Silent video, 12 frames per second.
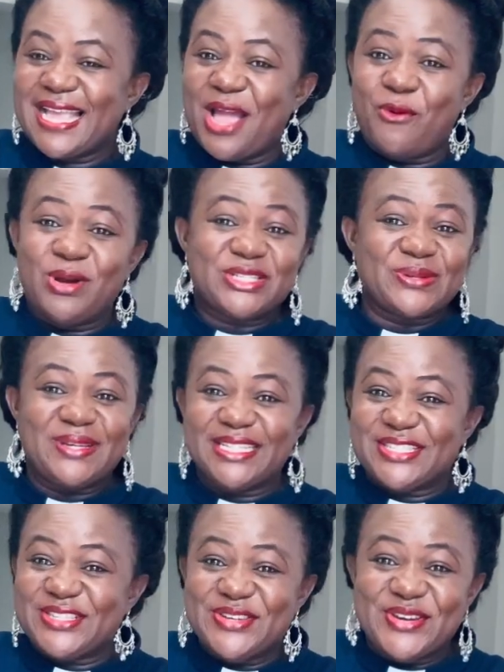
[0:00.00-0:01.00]
I want to
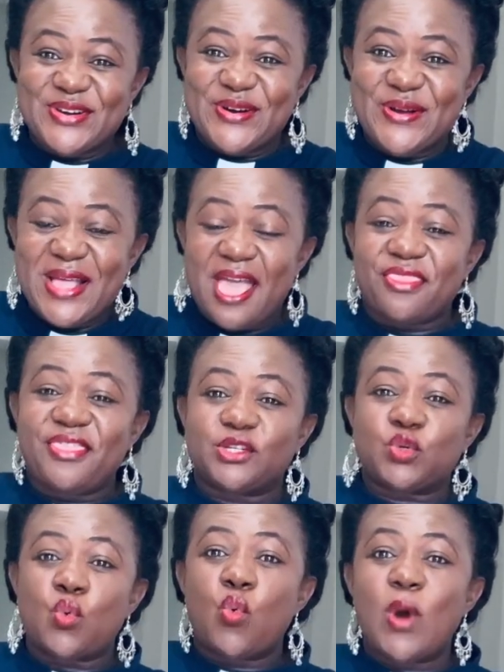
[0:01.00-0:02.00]
let you know that
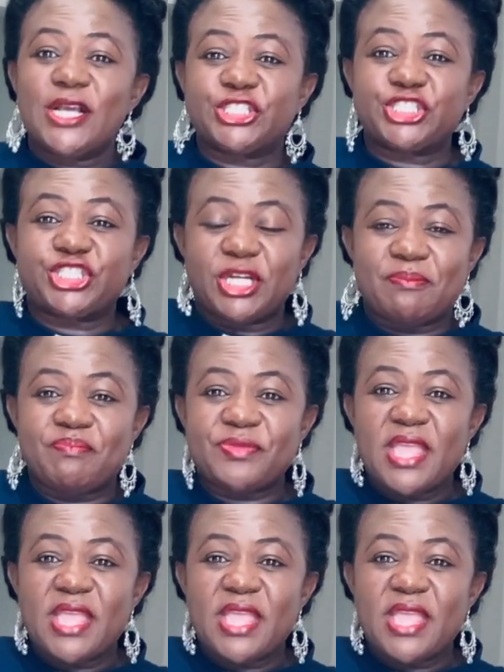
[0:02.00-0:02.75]
worship,